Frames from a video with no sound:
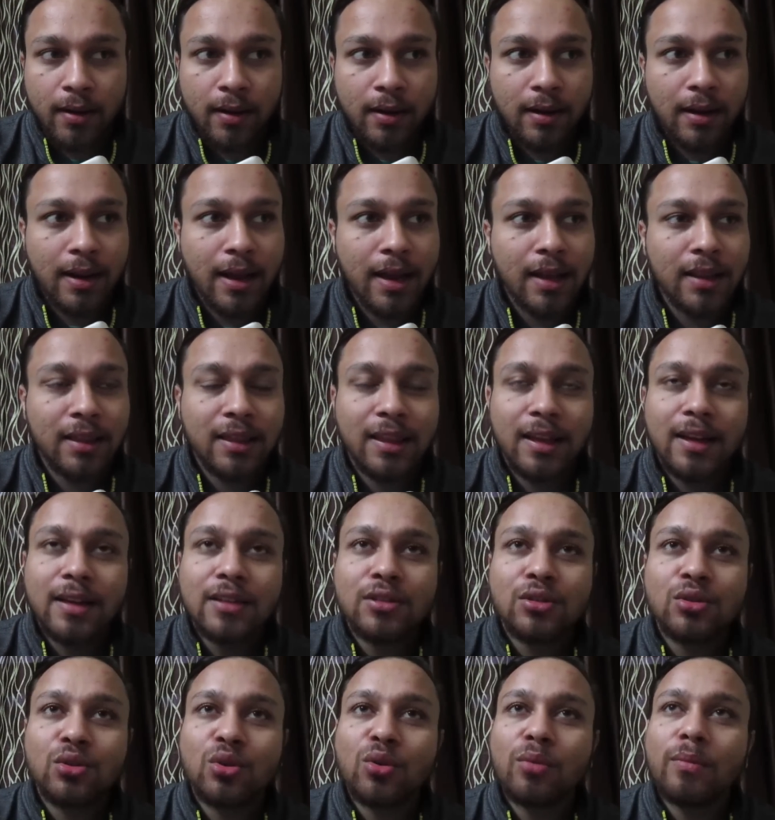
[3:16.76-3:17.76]
like there are
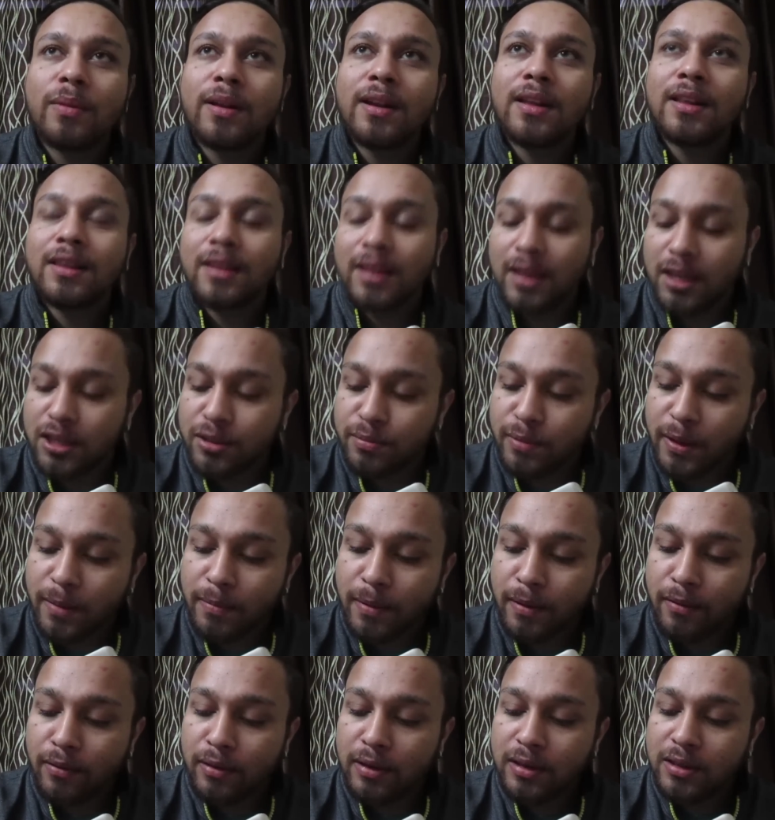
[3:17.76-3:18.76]
so many things
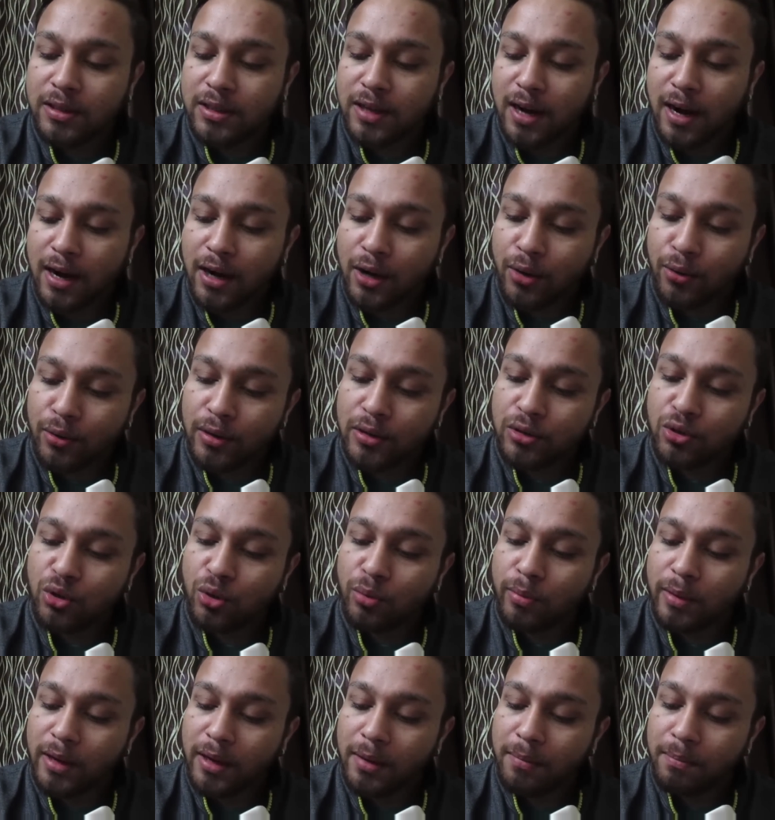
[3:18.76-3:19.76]
people will start doing
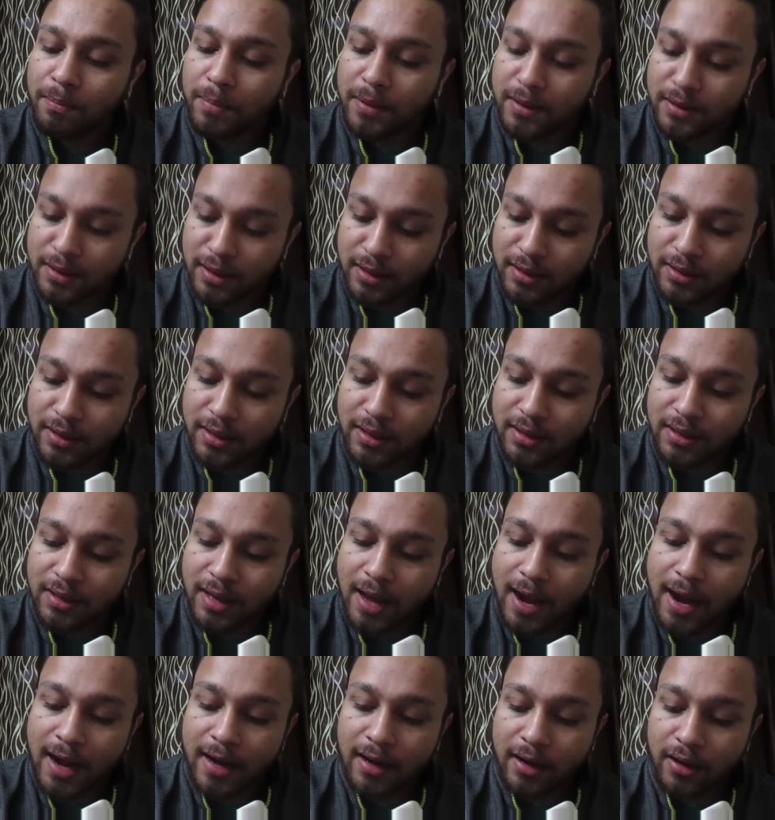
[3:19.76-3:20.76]
so many businesses
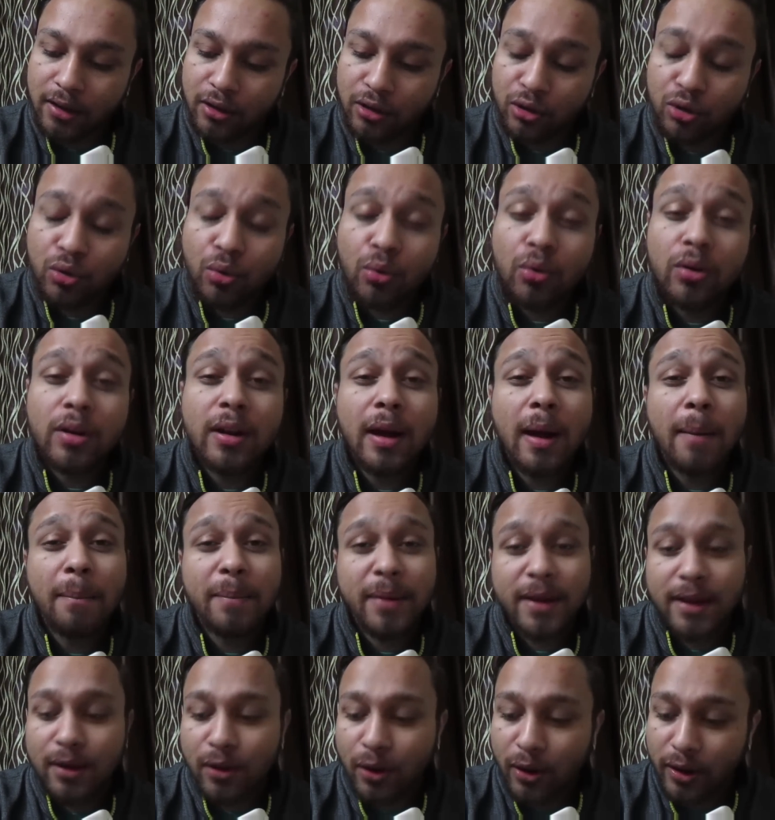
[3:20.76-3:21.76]
that don't
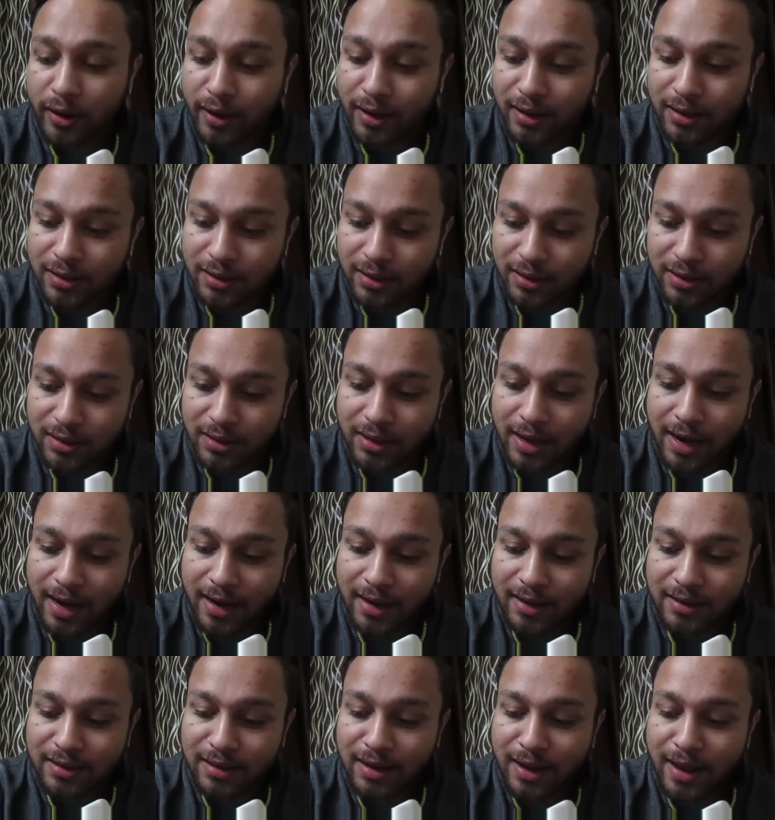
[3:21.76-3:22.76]
appeal audiences
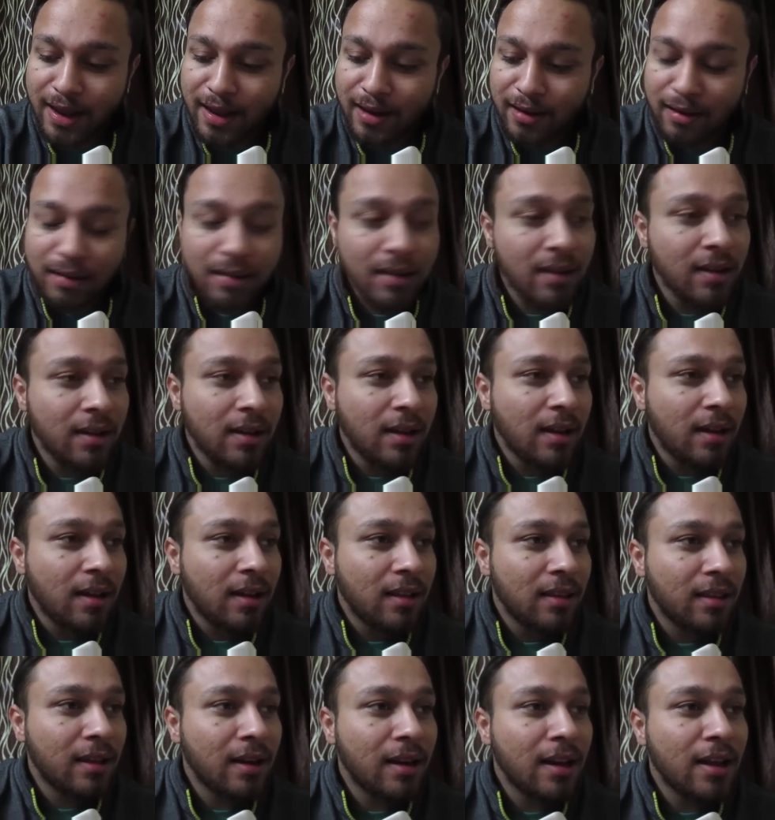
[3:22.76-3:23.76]
that is like
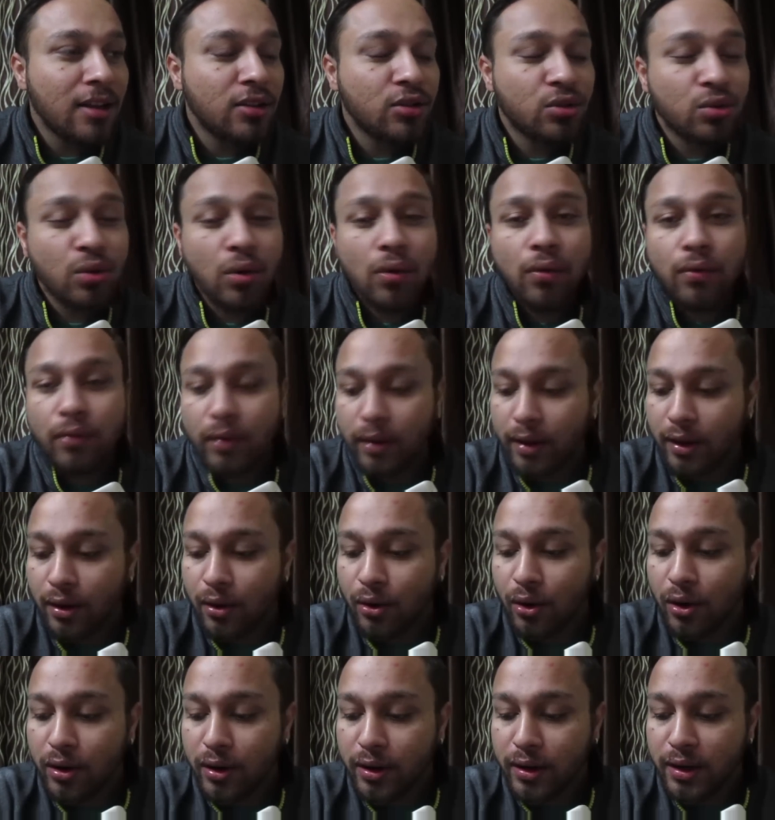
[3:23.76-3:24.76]
they're like so fucking
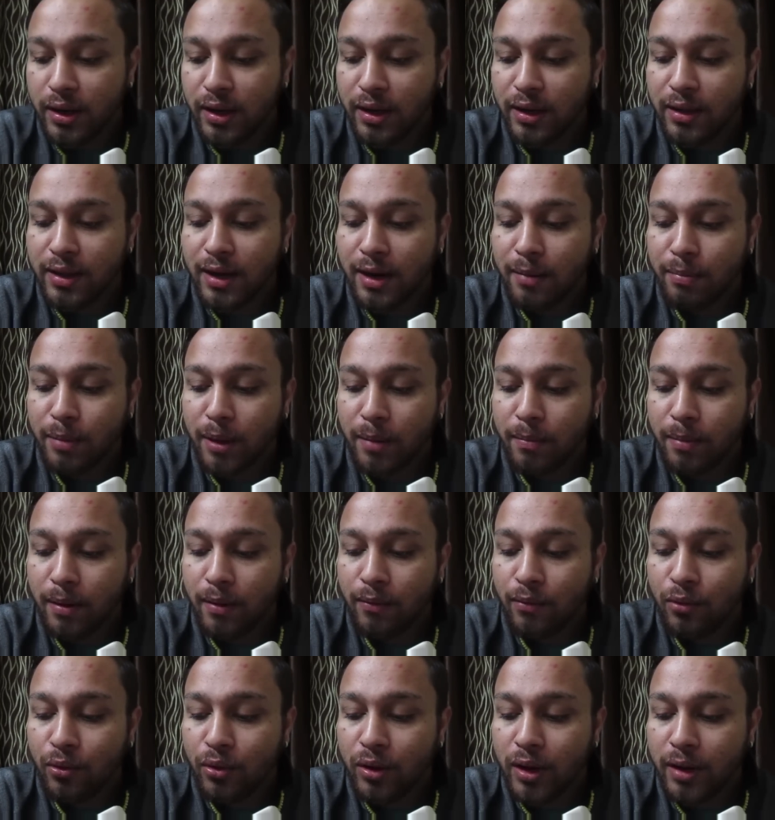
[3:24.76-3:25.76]
ordinary that people
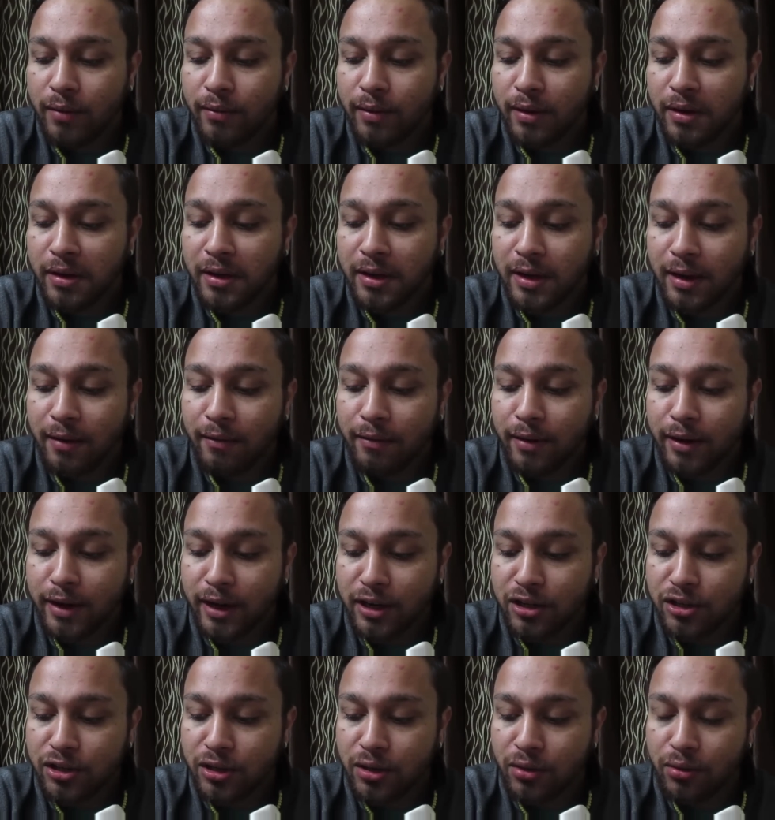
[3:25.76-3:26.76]
won't even give
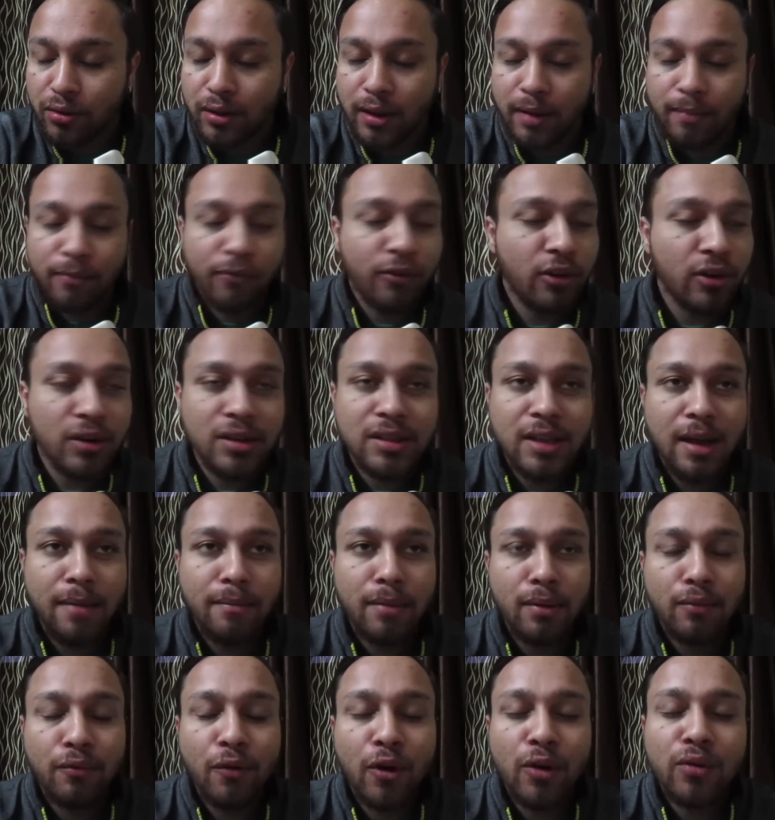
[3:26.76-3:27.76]
attention to them. For
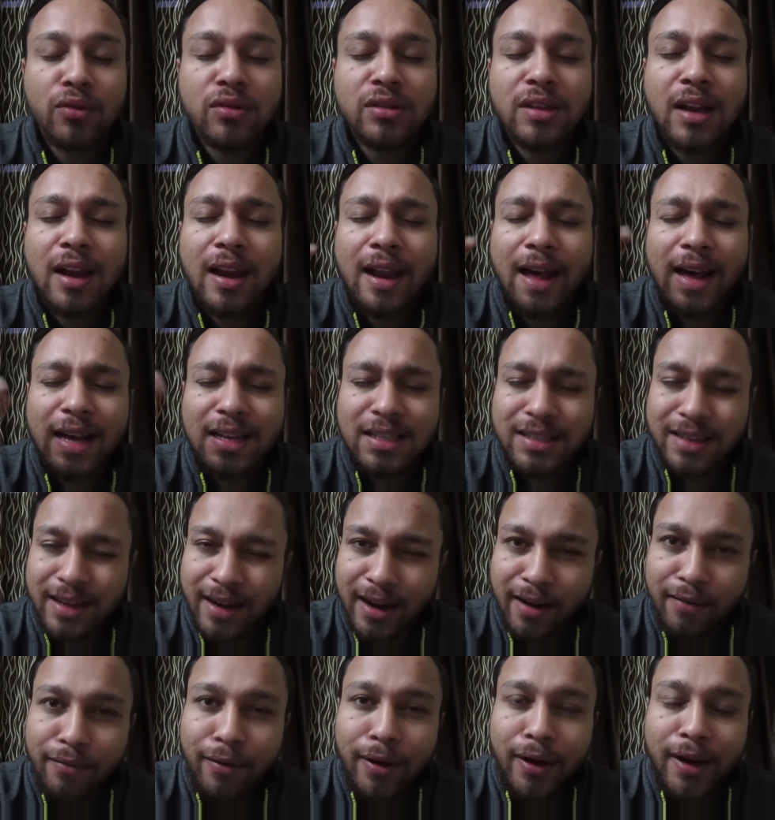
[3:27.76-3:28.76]
example, what was the last
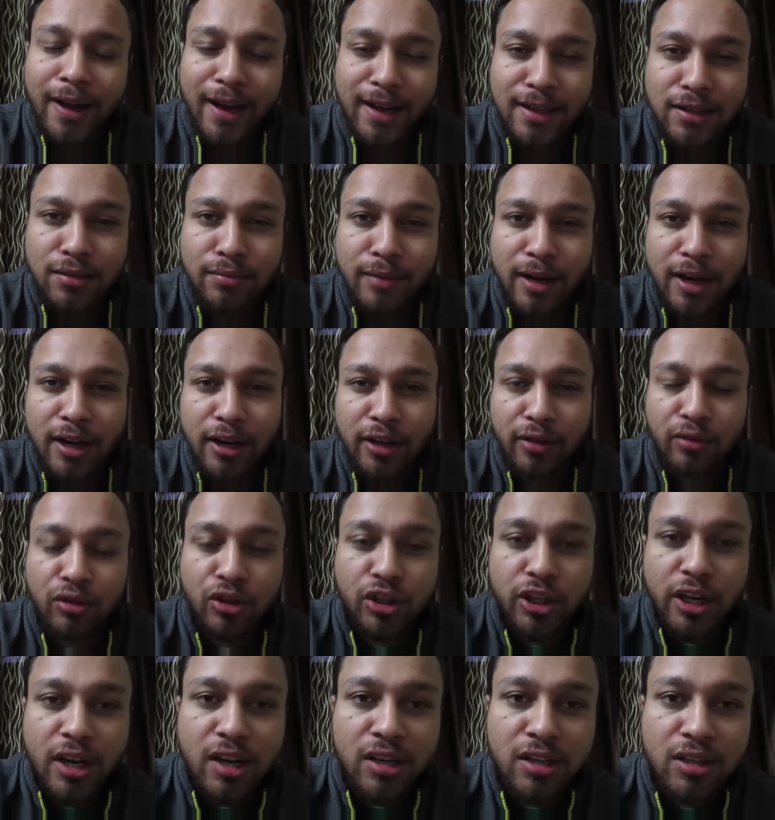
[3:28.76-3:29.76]
advertisement you
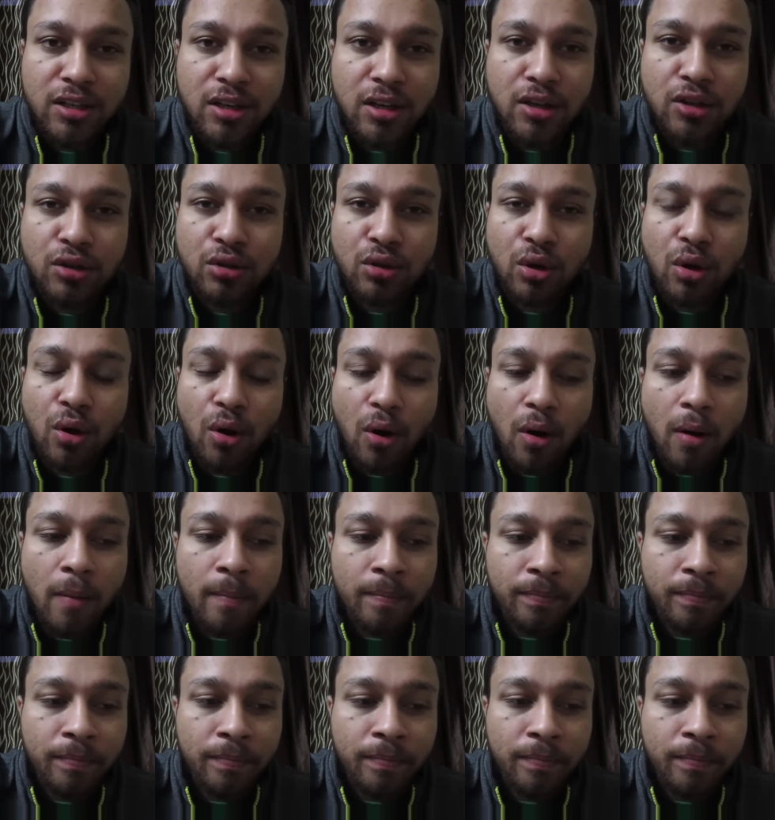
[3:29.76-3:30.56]
just saw?